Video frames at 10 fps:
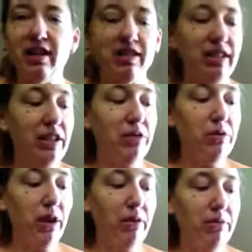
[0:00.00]

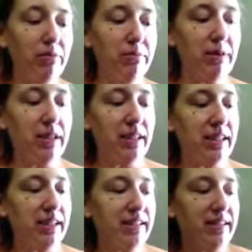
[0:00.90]
lanugo, which
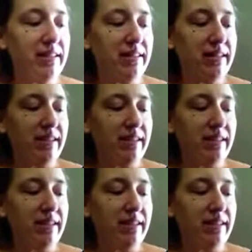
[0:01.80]
is,